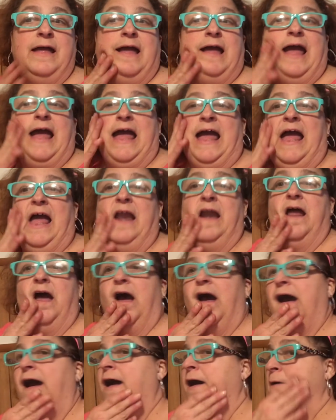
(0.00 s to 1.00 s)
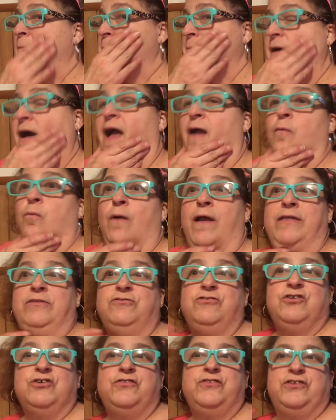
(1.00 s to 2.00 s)
And um, I went
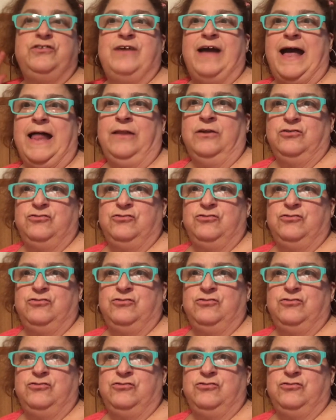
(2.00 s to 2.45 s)
to the Dollar